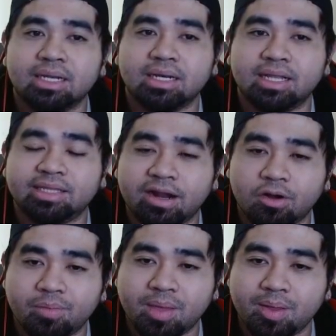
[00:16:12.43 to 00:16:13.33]
the
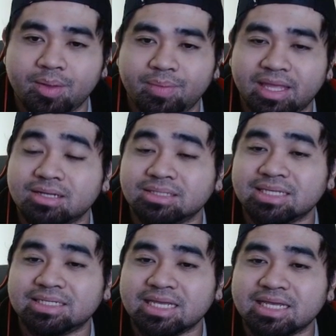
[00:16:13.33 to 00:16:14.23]
Terra Baby, because
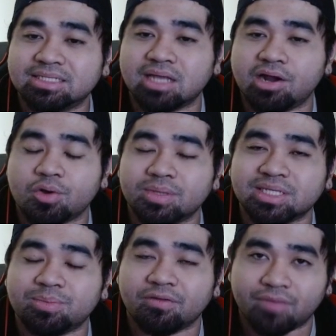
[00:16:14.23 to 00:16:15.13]
this is a normal
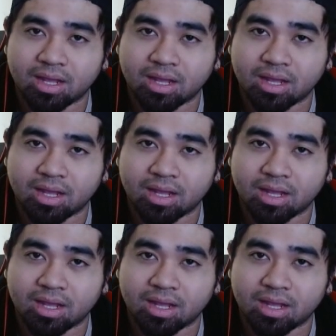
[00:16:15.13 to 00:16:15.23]
summon effect